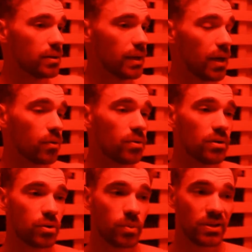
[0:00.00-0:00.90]
not only
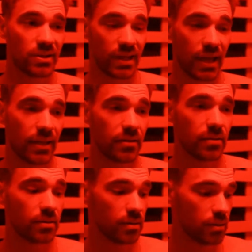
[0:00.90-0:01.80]
do we say,
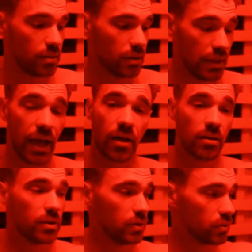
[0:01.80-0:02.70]
yeah,
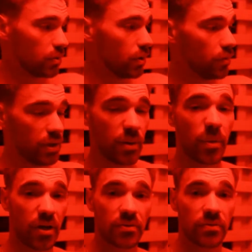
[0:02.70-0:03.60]
these are low
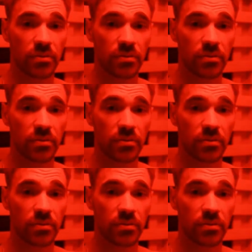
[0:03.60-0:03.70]
EMF,